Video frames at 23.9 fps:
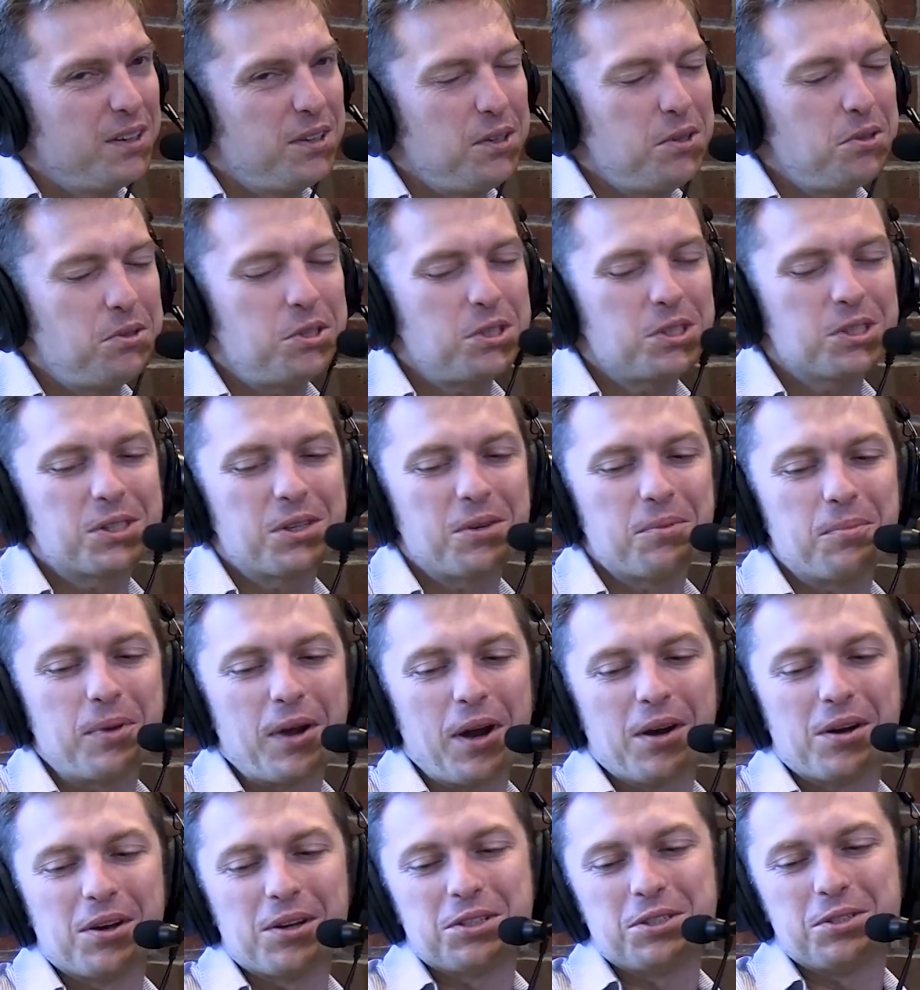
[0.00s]
You just
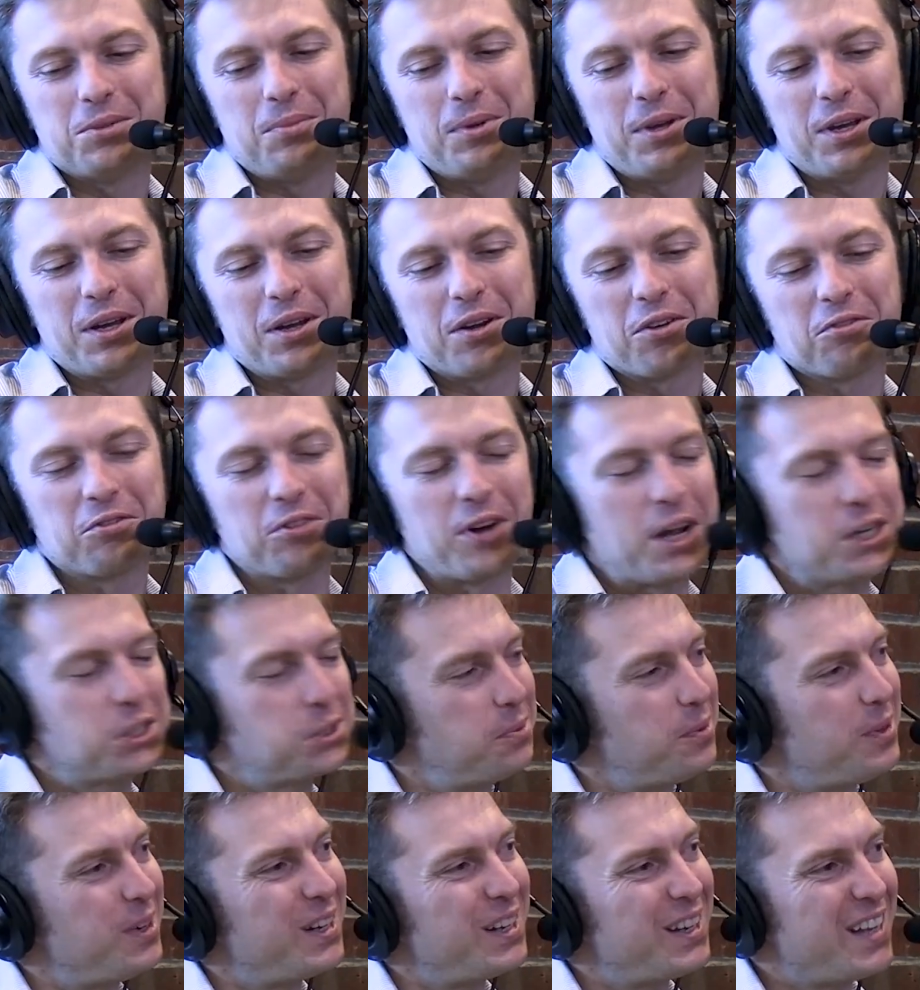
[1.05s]
compared it to being a
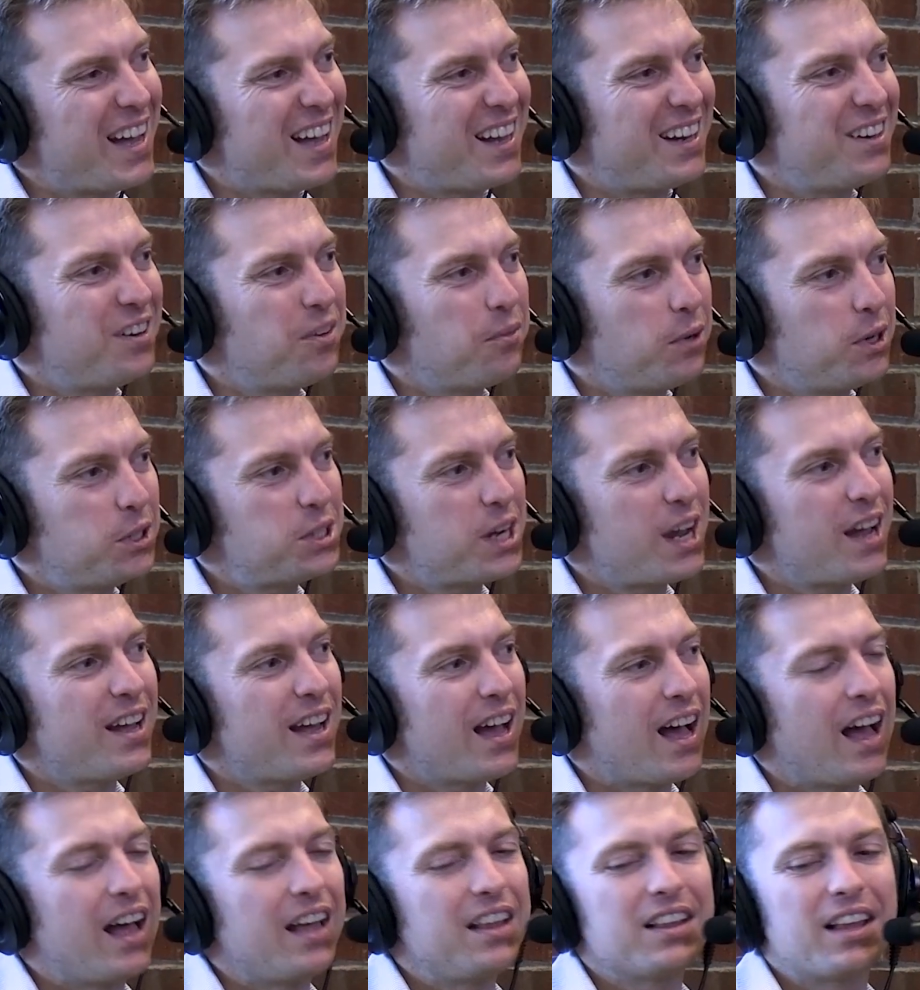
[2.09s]
freshman again, which
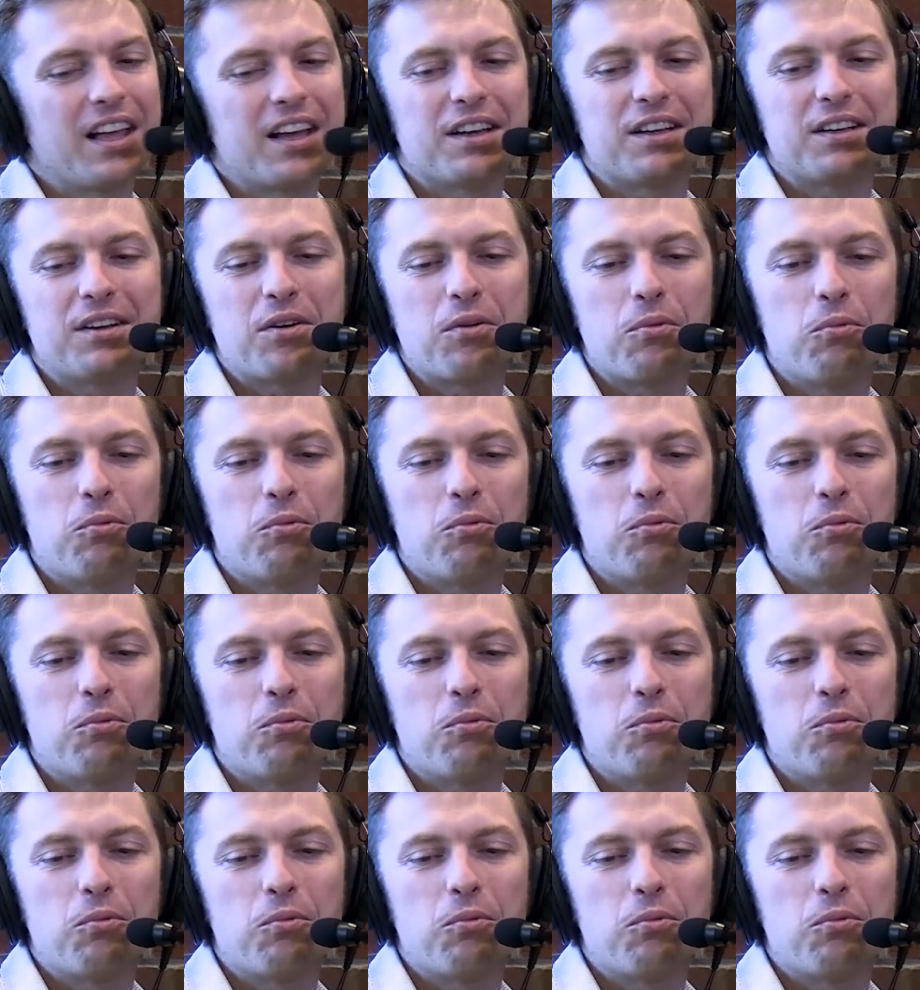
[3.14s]
I like.